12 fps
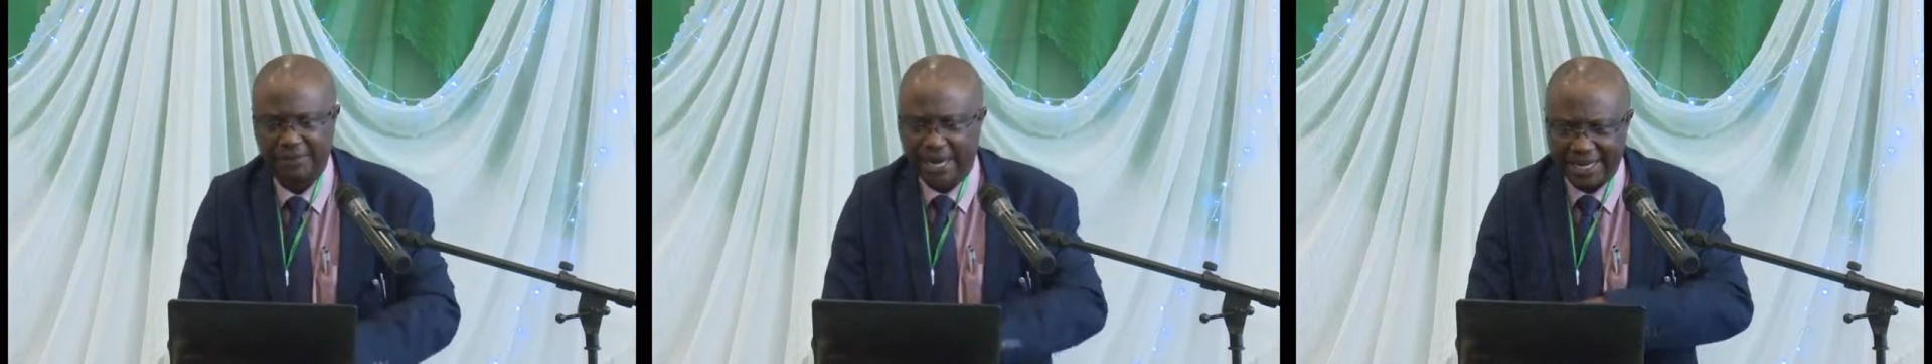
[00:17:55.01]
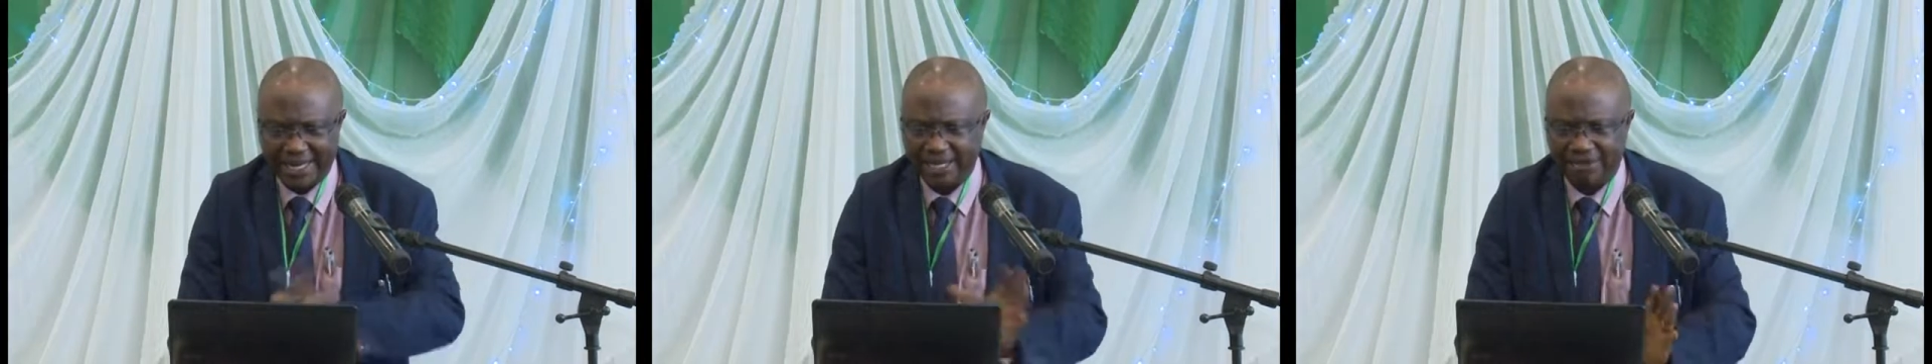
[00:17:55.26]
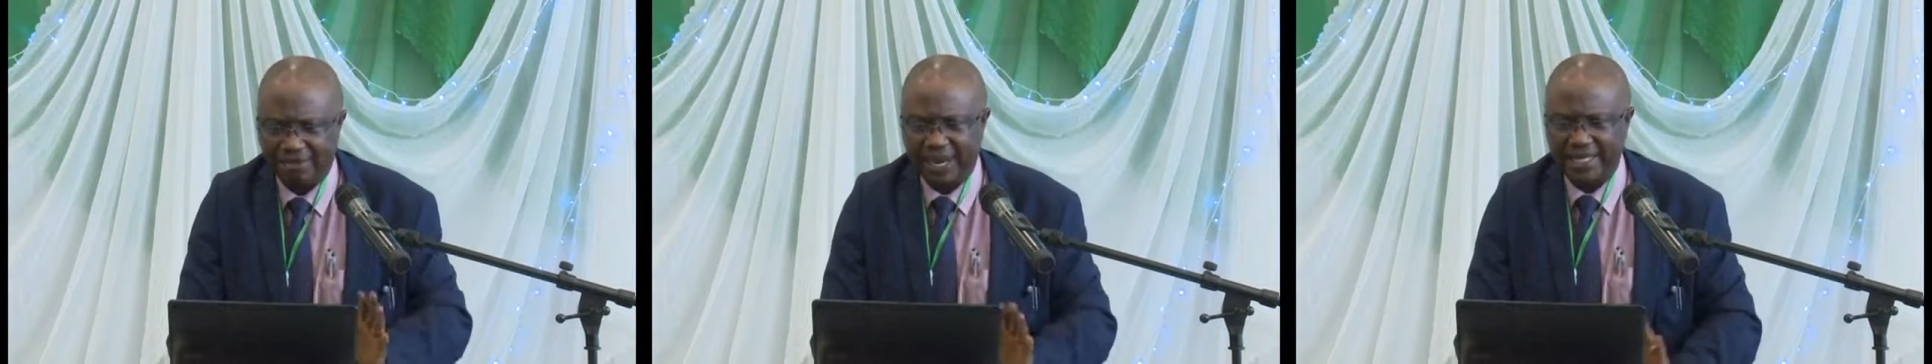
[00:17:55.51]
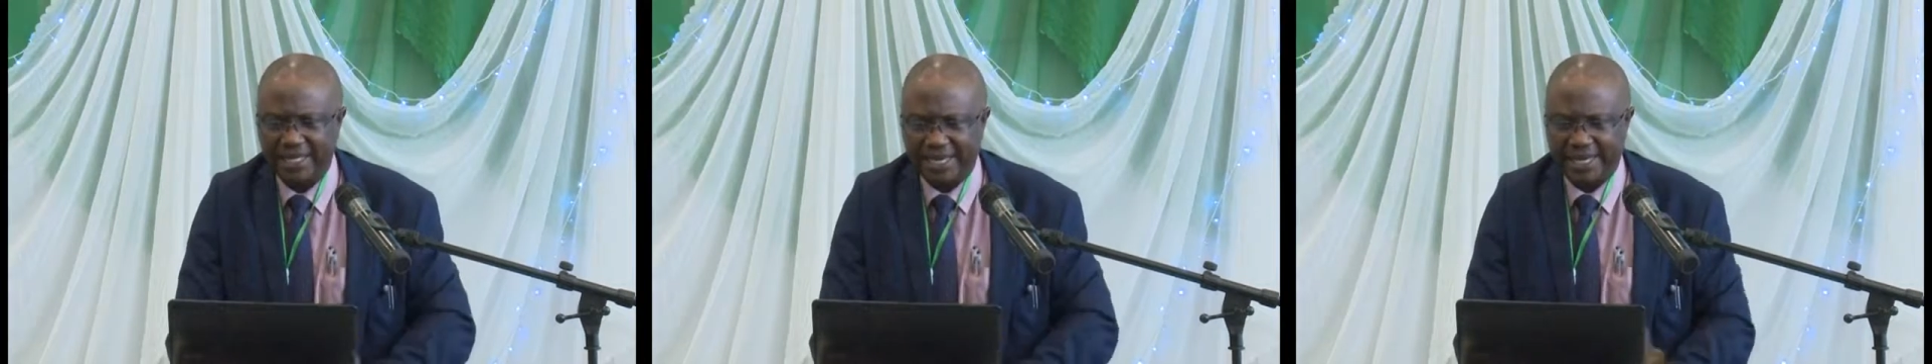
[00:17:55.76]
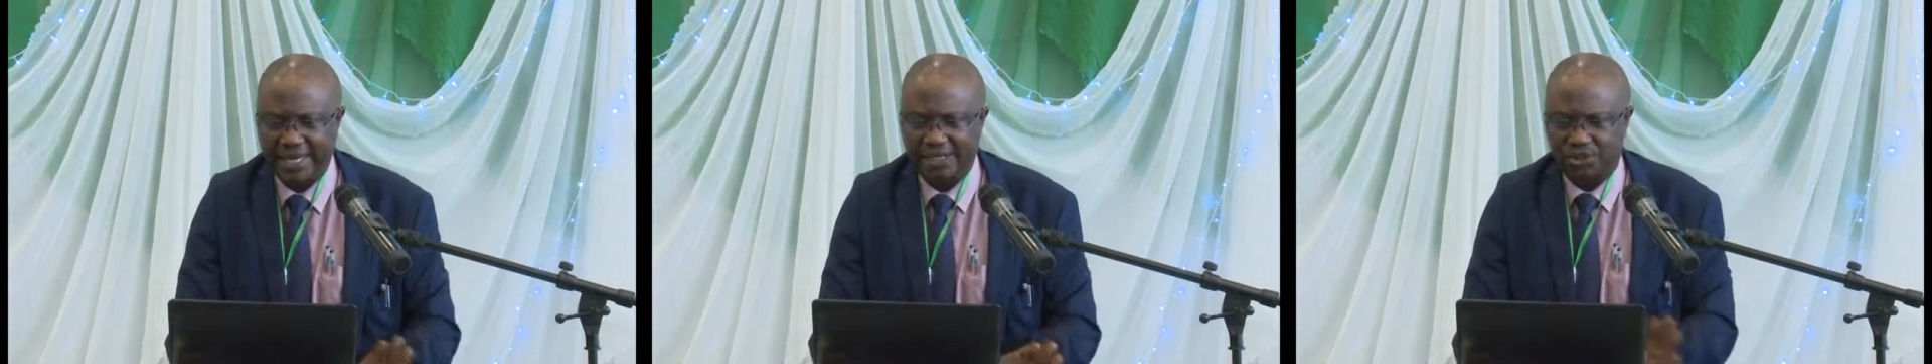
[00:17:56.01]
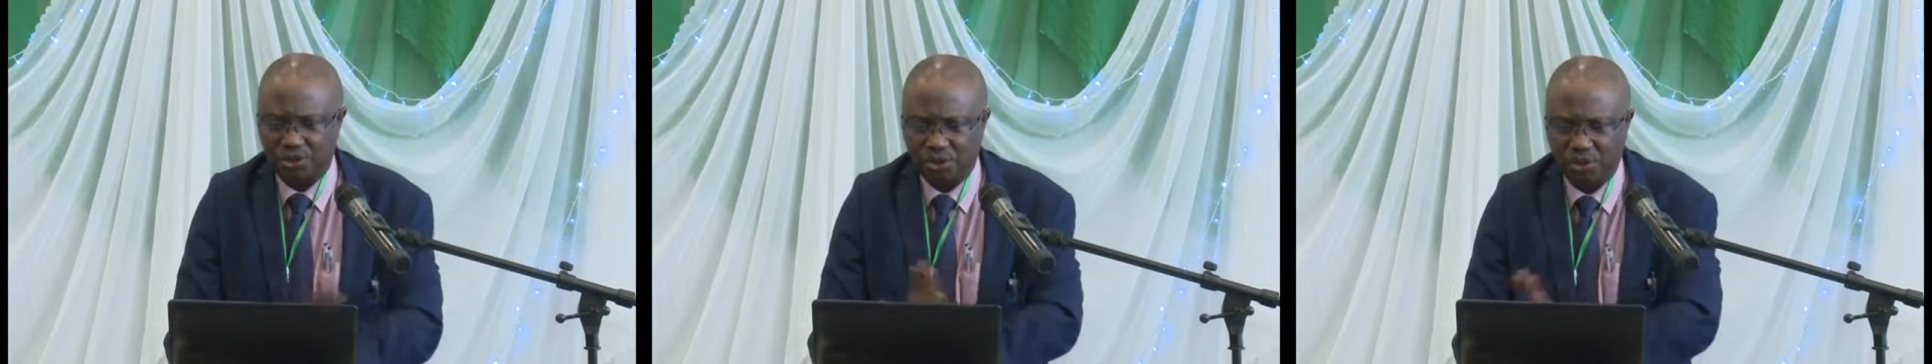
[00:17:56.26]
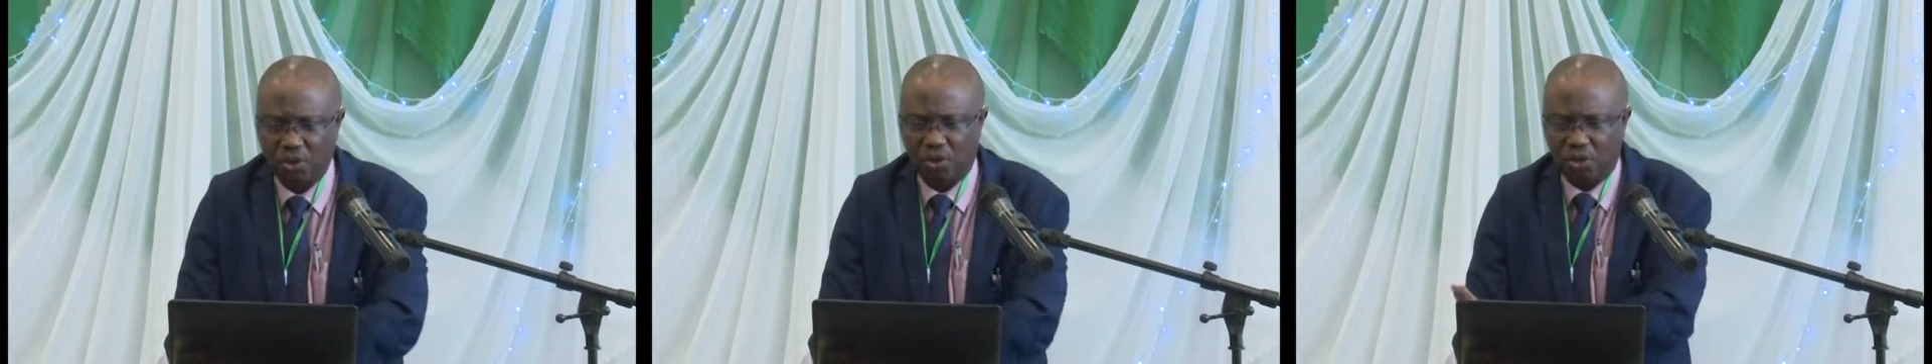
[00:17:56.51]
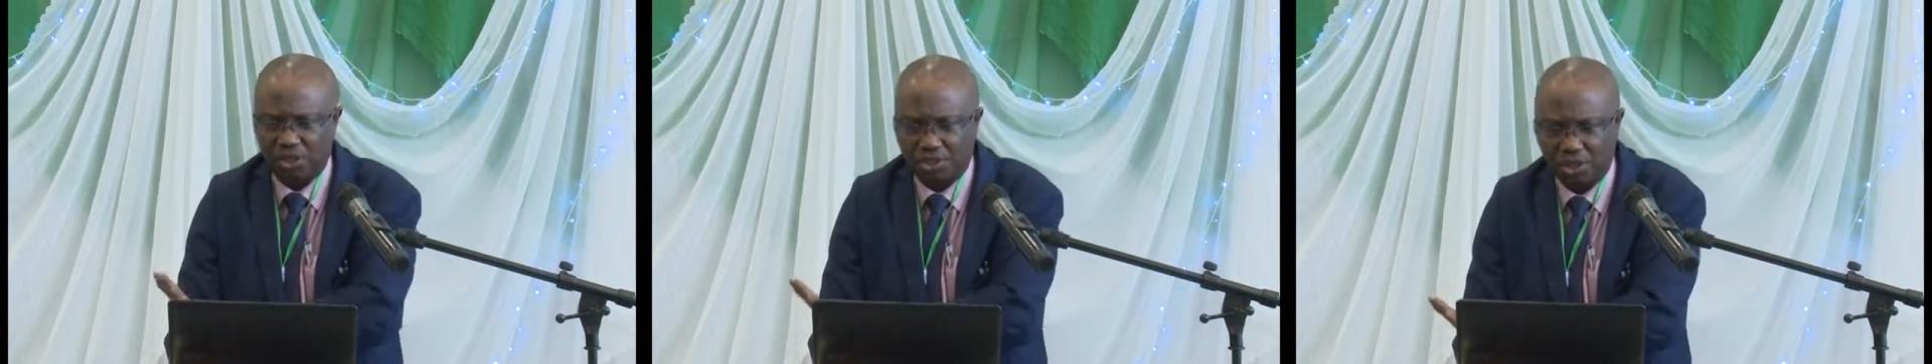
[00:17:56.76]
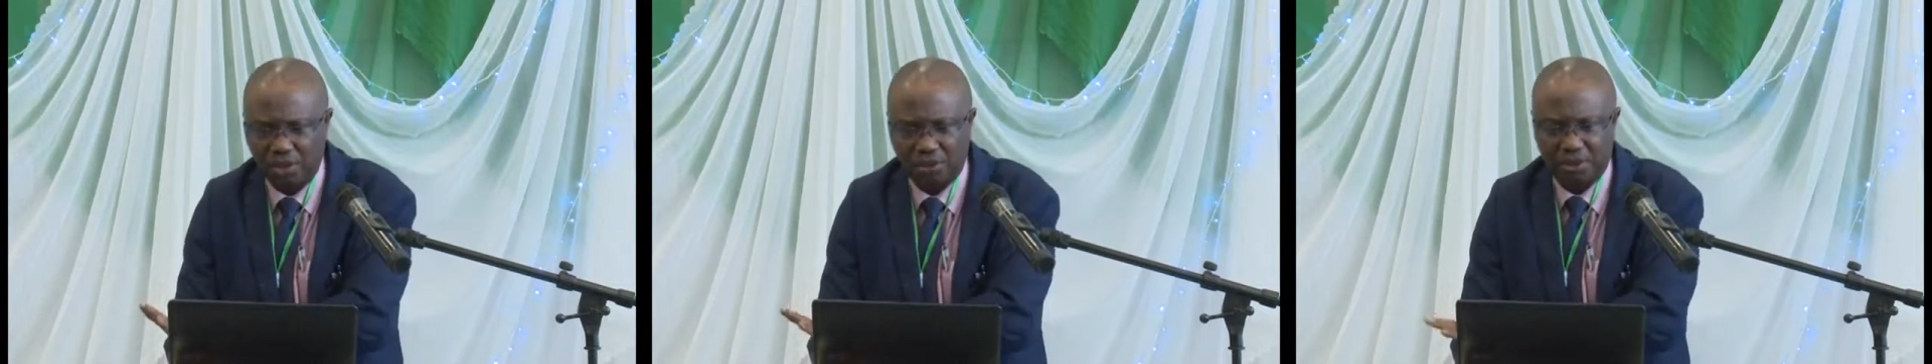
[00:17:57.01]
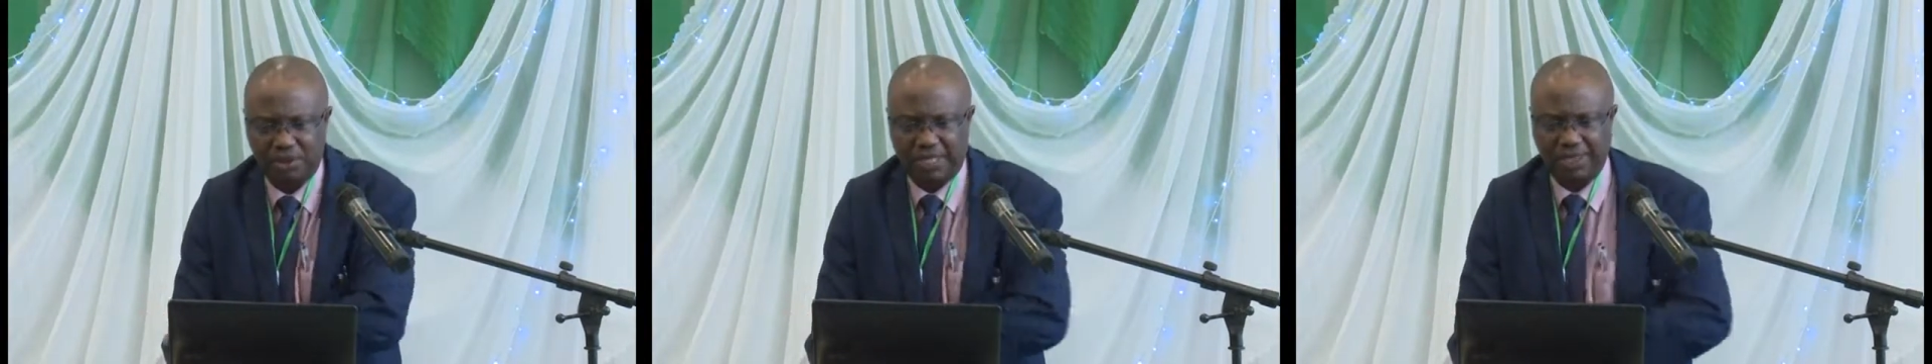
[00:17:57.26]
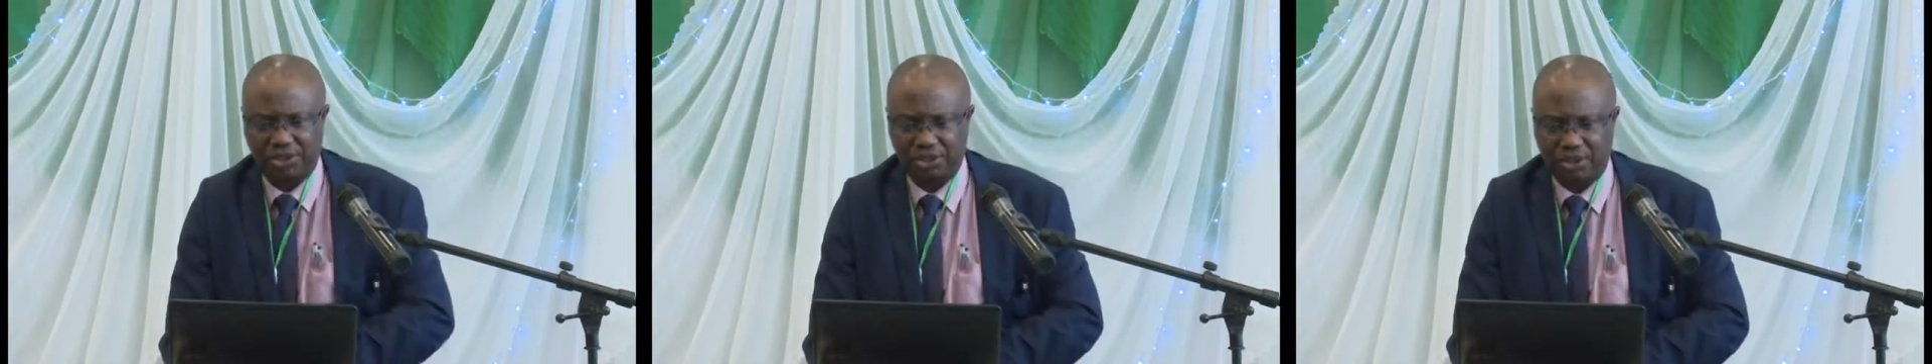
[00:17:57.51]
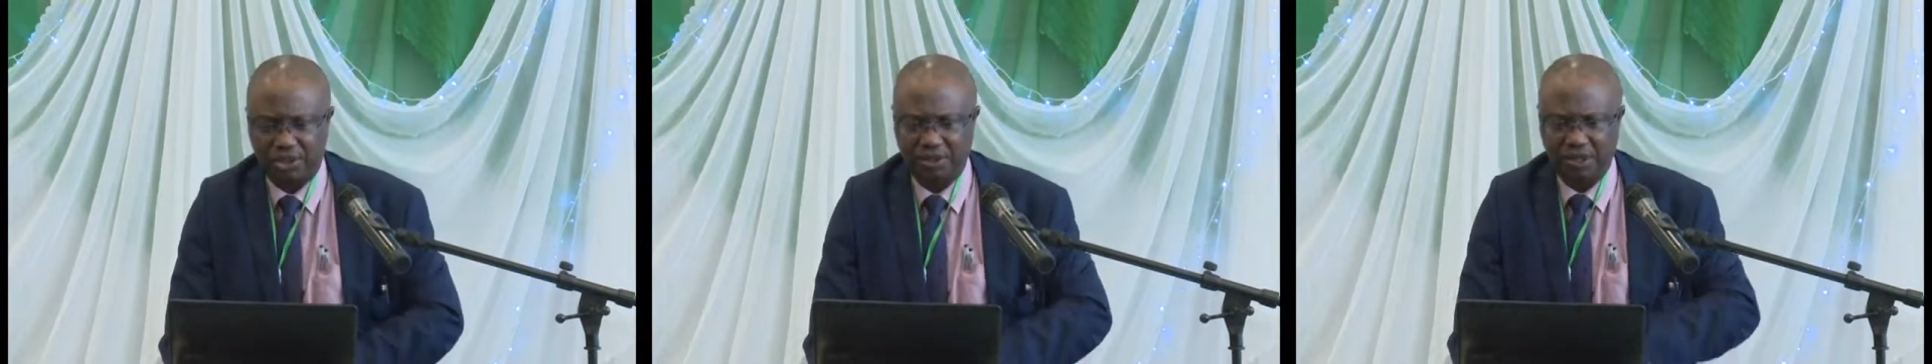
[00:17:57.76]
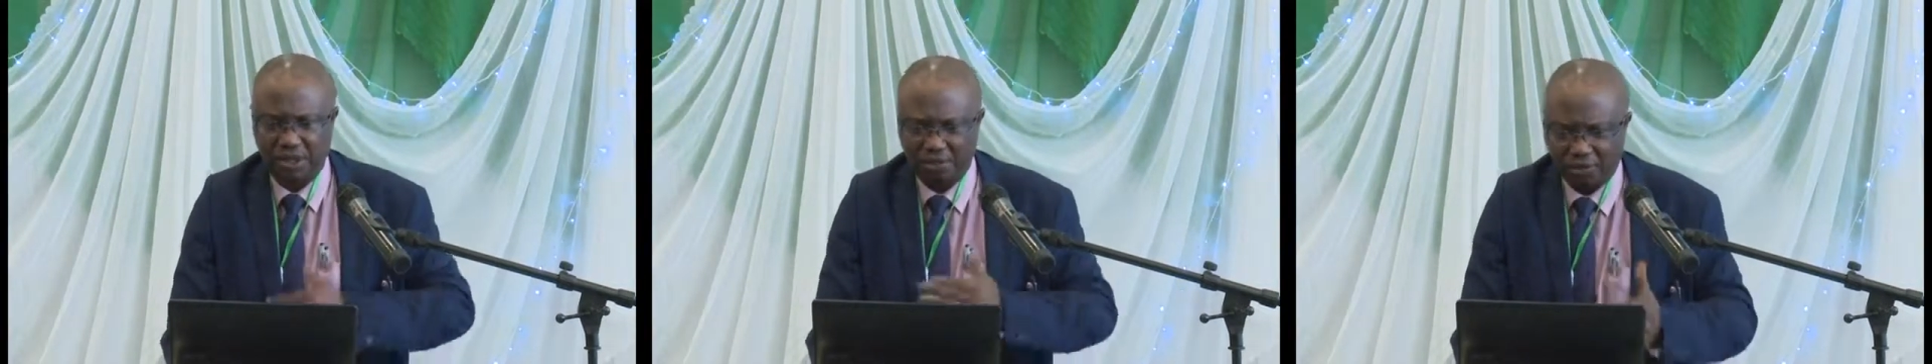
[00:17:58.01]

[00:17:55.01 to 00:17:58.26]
identify the keys through low-cost hurdles action,